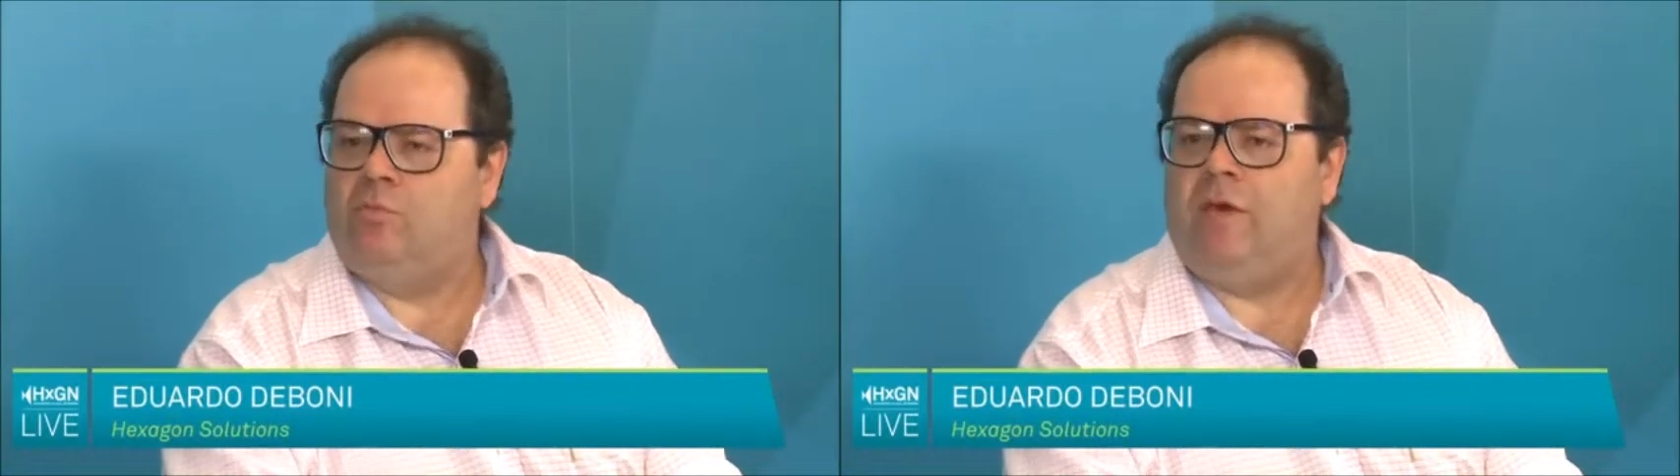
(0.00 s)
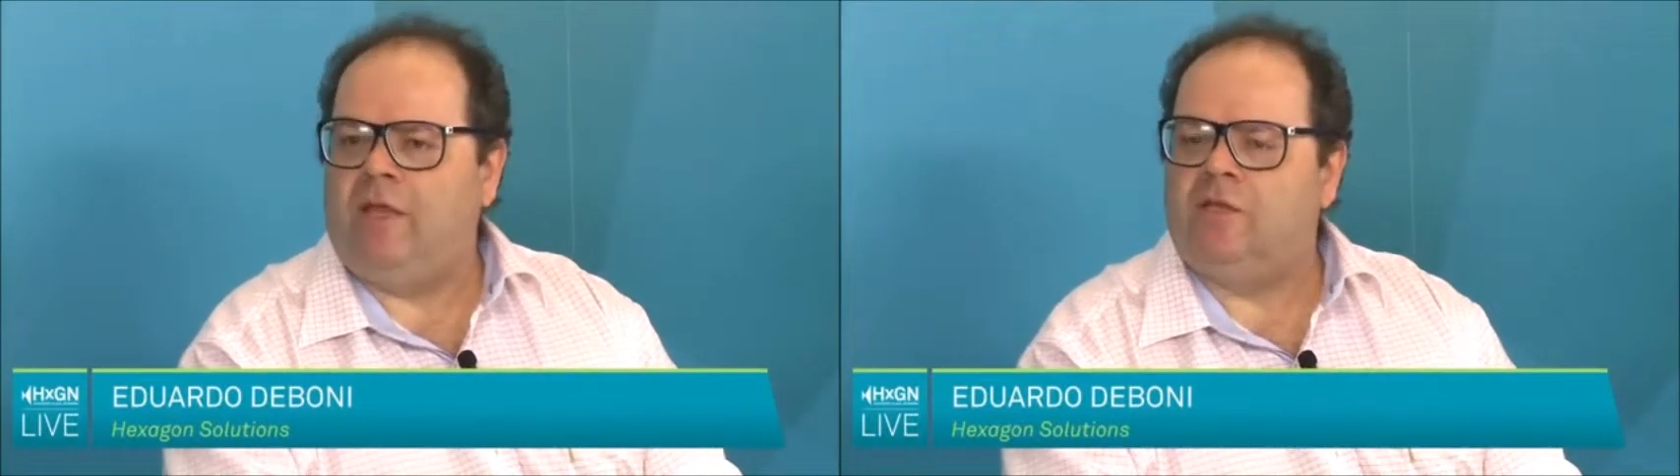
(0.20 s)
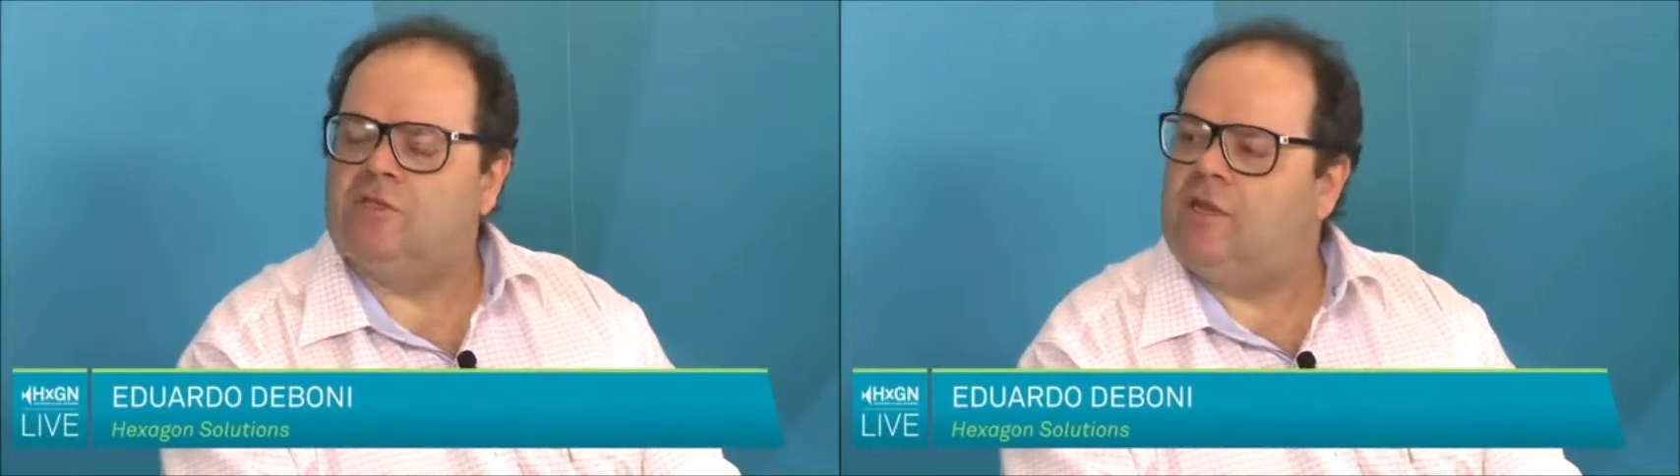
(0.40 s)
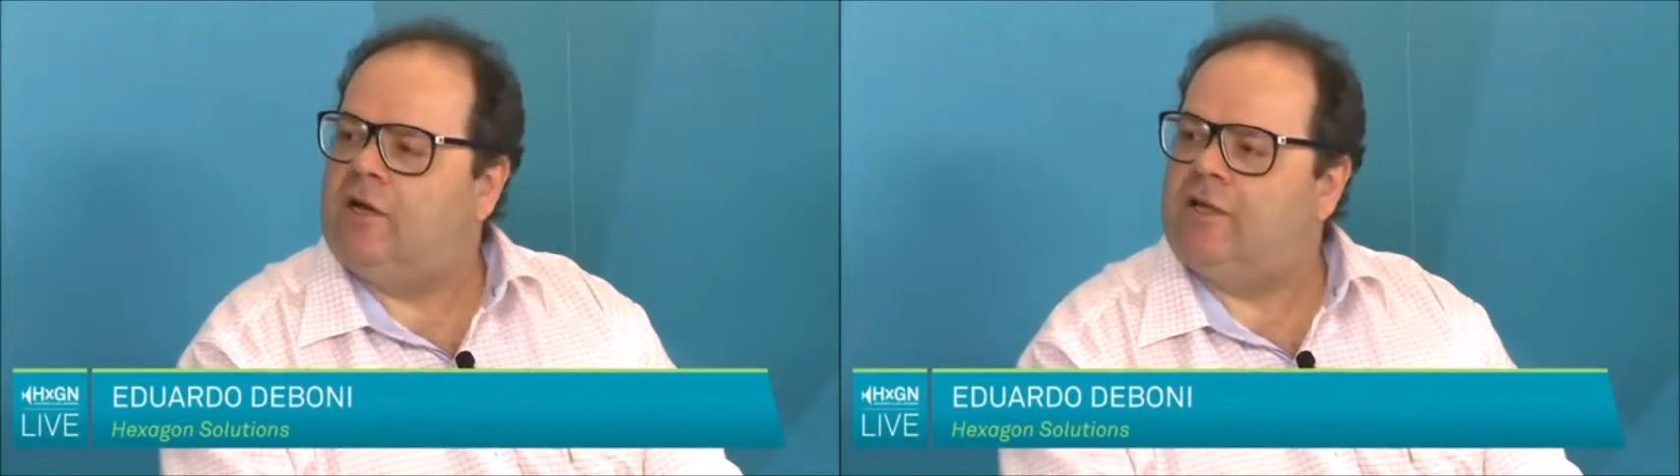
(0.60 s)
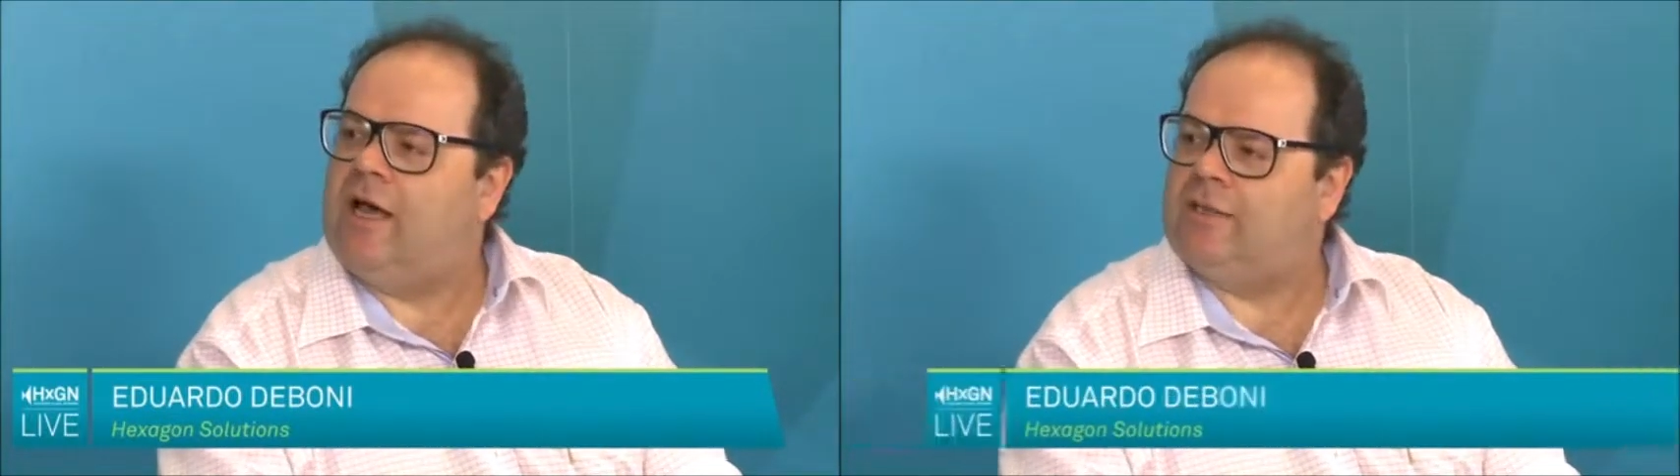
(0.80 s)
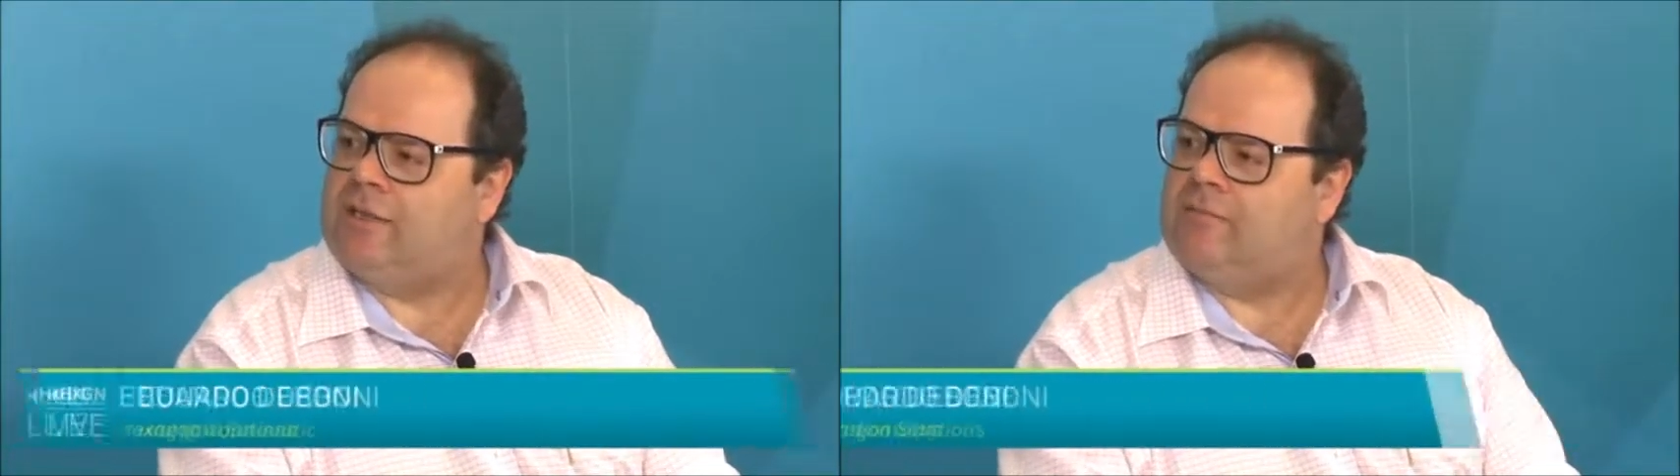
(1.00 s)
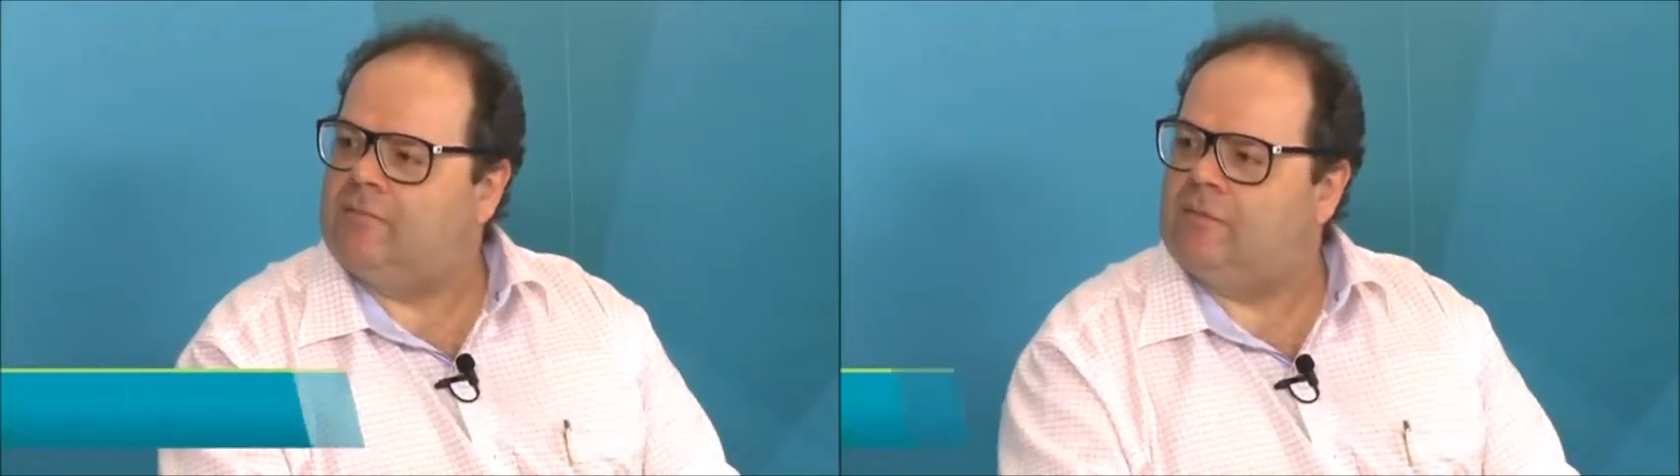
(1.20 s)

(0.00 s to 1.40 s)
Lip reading: to manage their data.